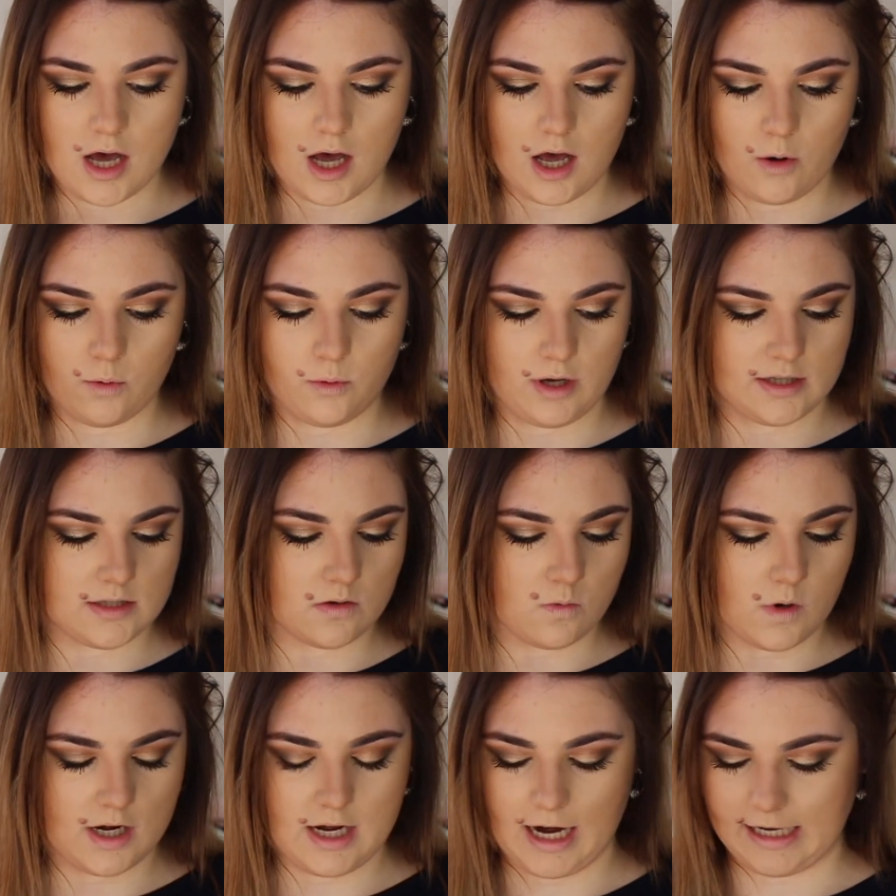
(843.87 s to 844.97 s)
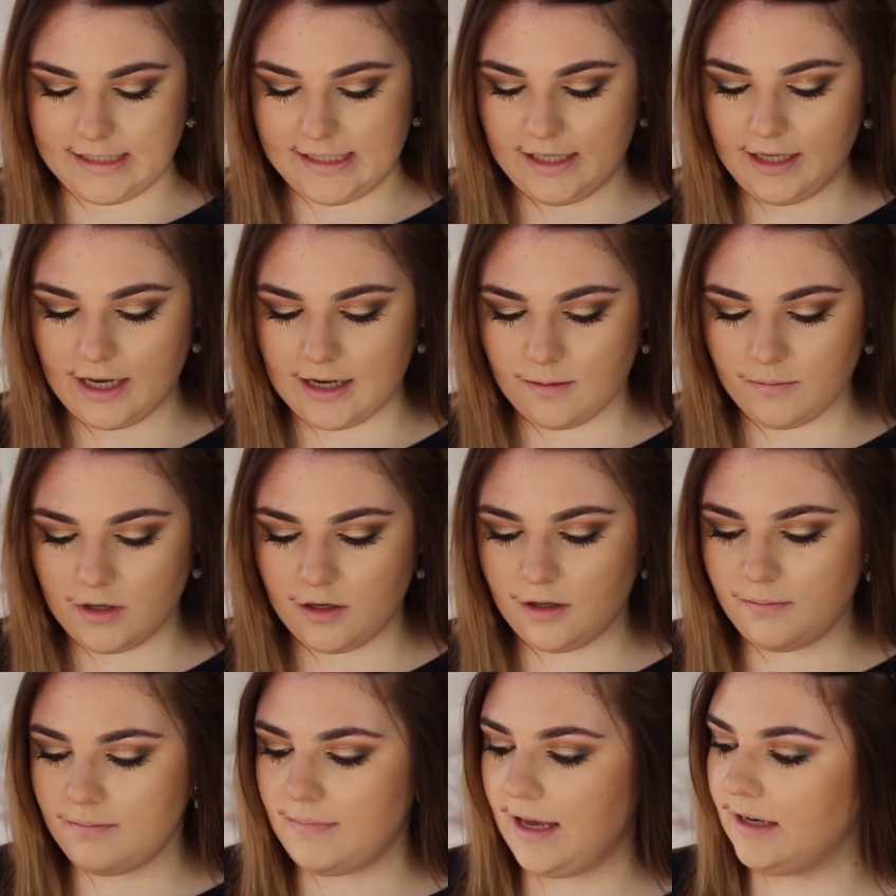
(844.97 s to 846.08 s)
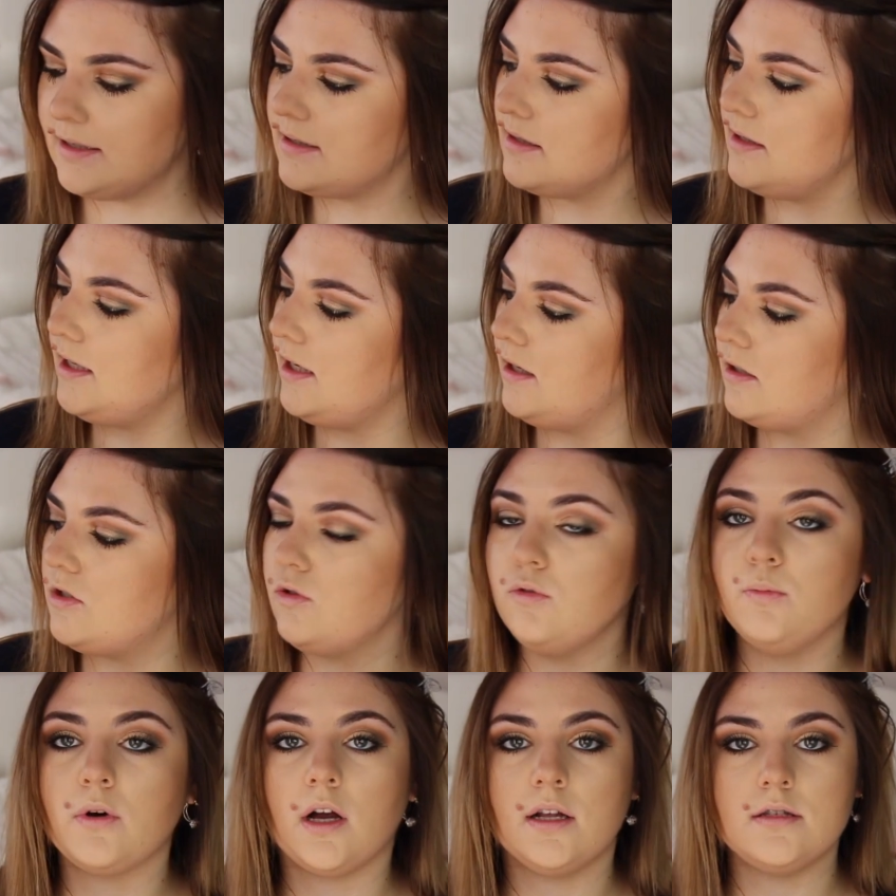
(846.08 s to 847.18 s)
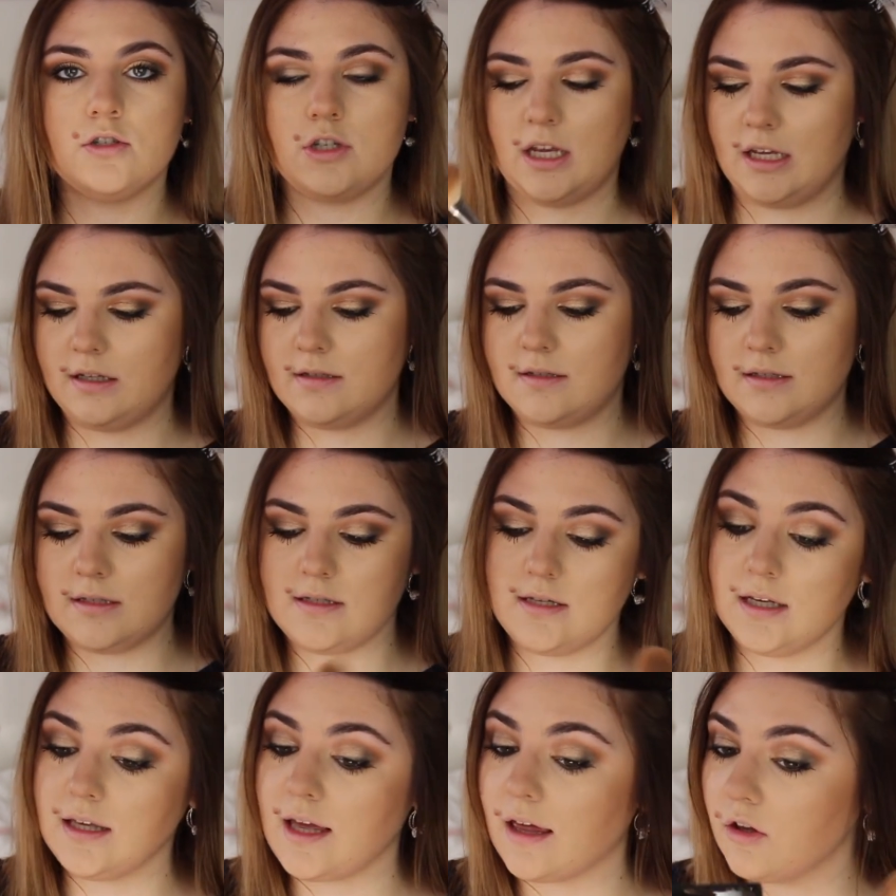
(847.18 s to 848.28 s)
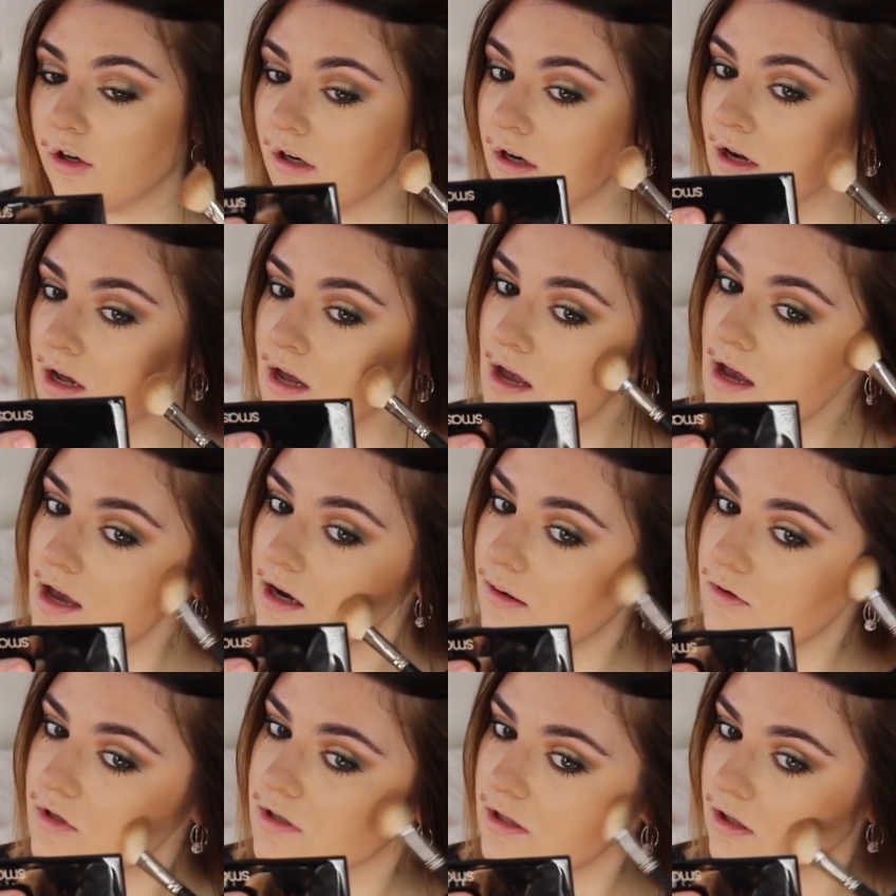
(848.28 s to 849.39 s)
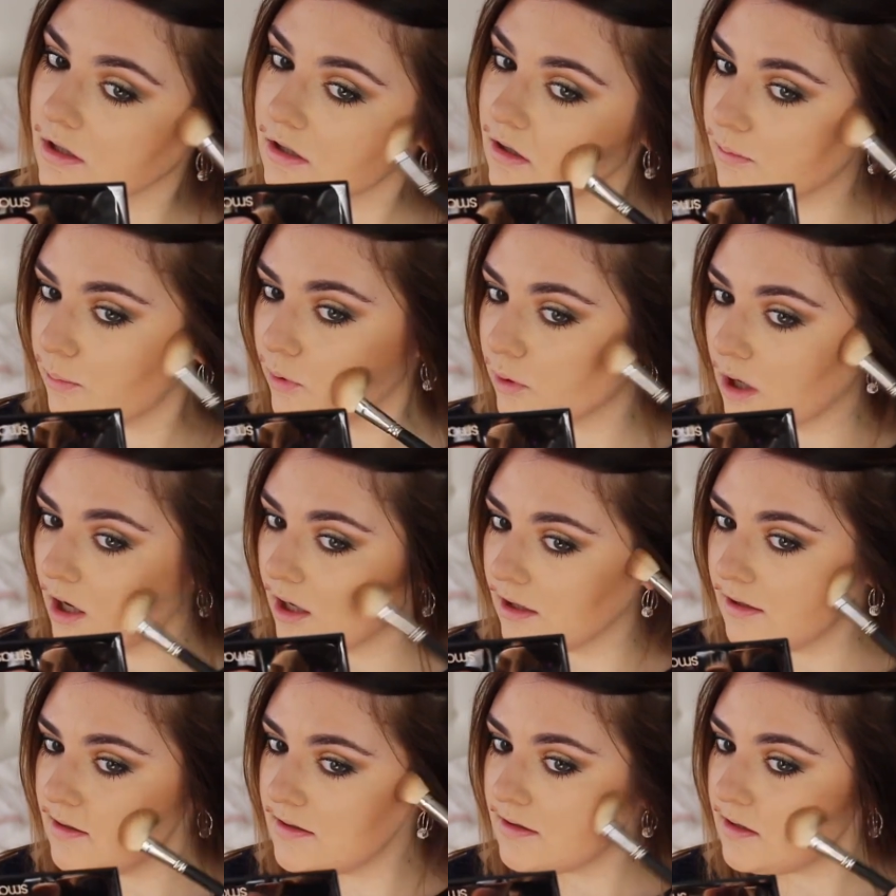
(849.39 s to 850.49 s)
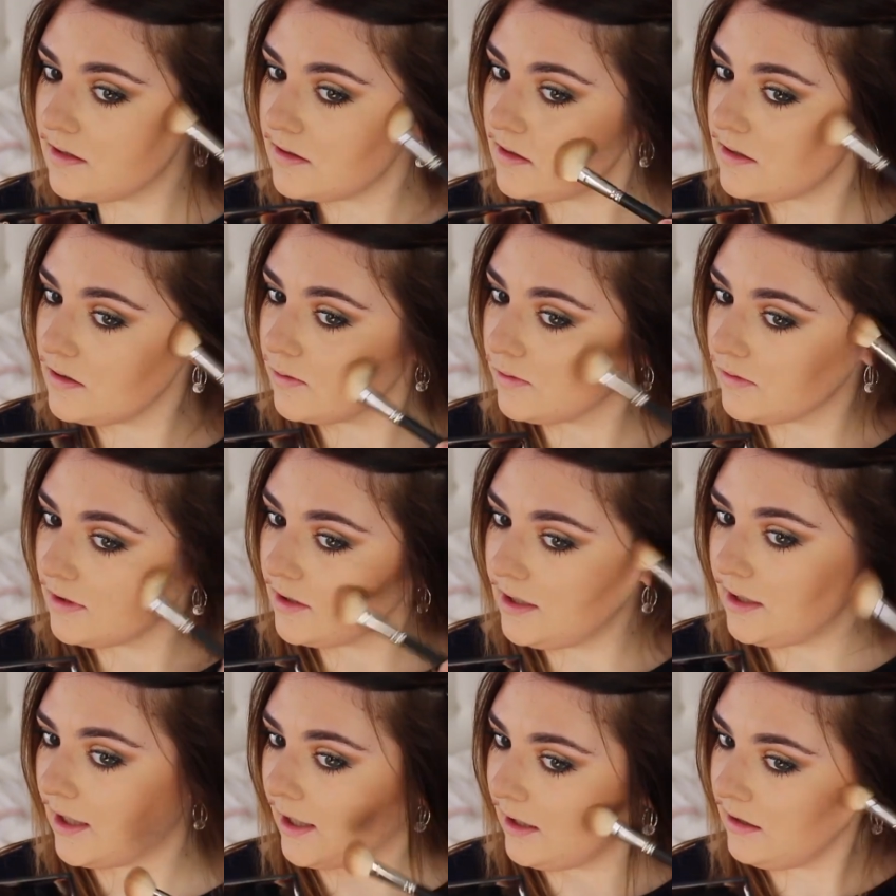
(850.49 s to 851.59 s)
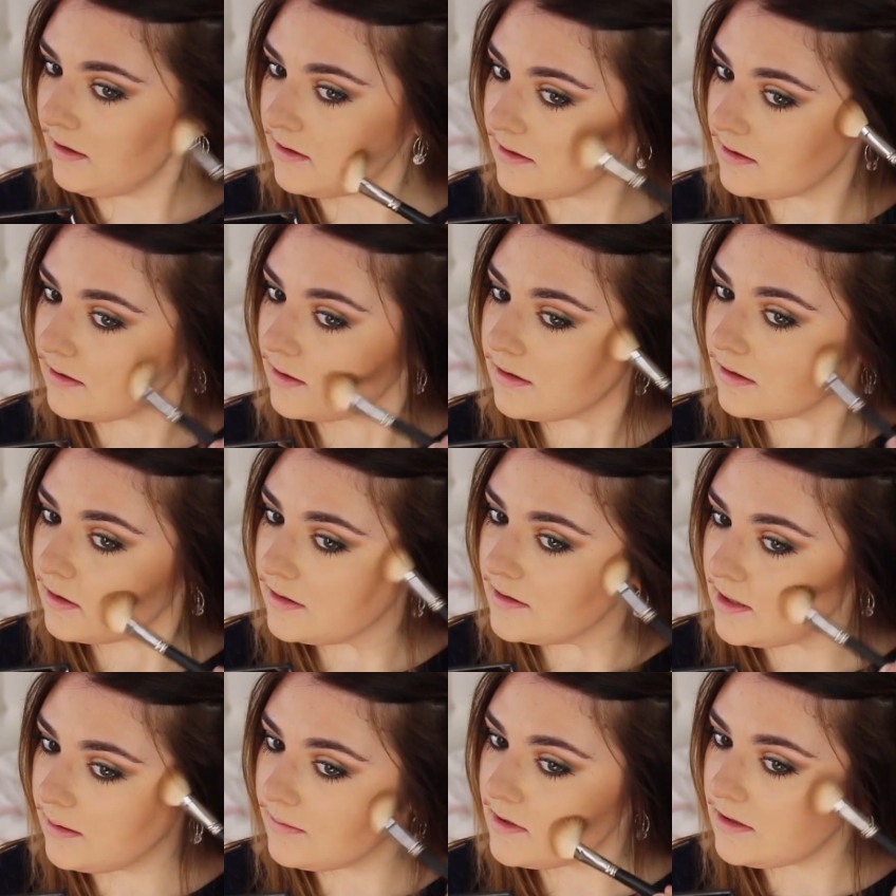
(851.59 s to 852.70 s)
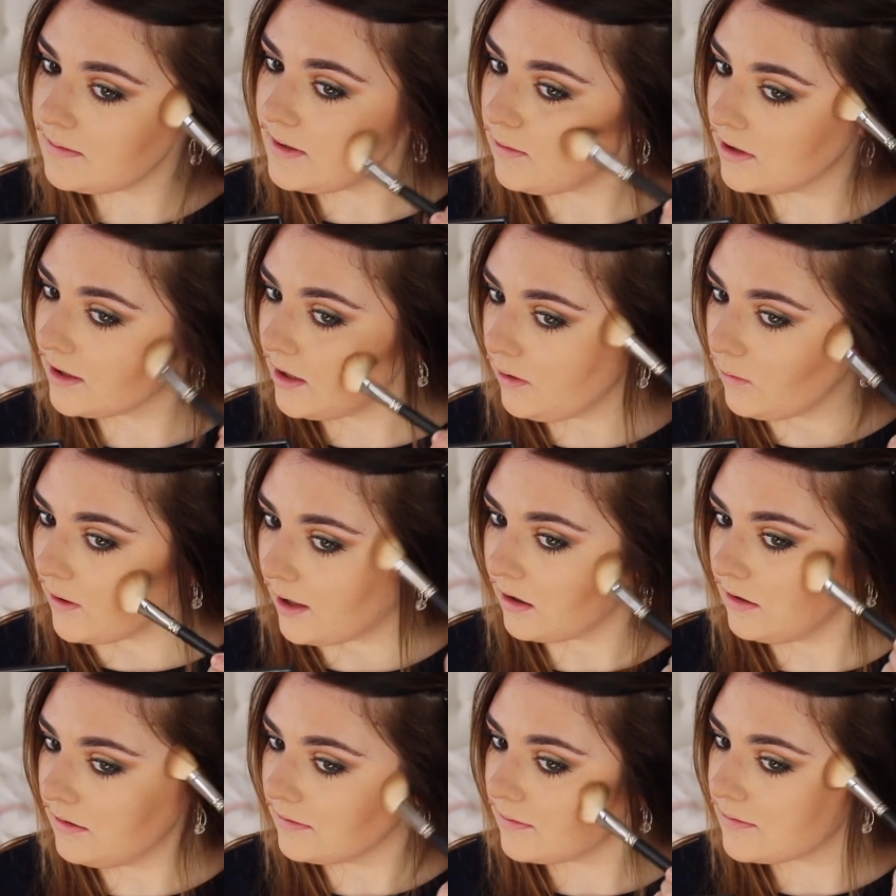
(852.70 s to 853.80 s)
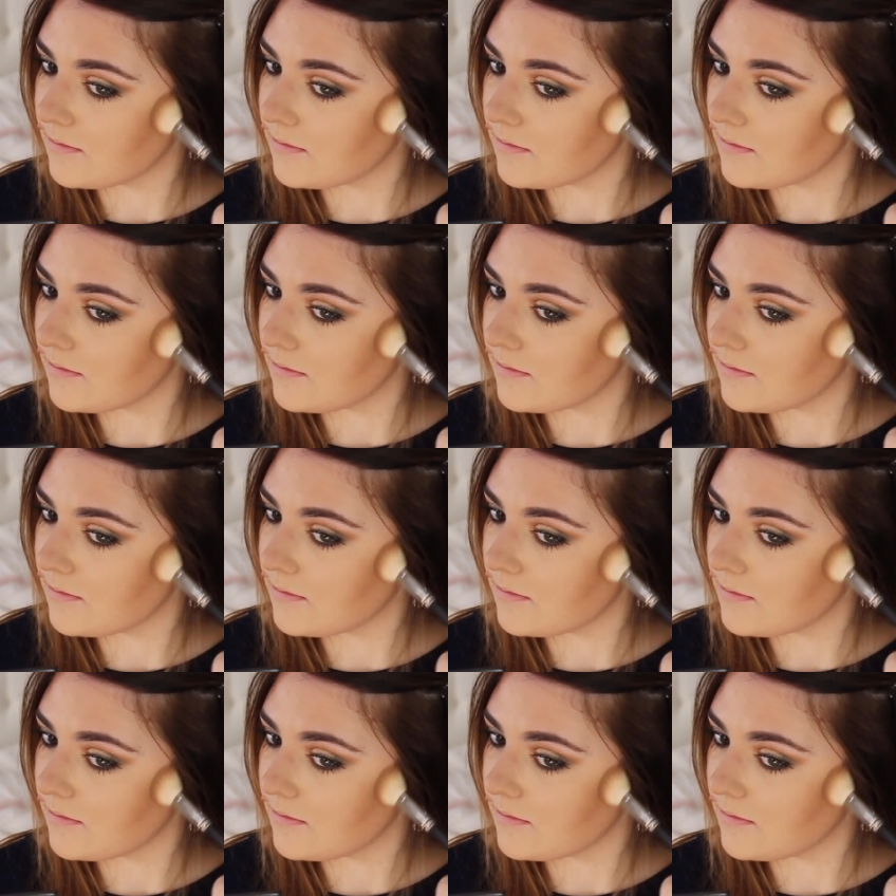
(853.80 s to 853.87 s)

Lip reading: It's a 190, and I'm going to mix the two bronze shades together, and I'm just going to bronze. This is really nice. Seems to be working well.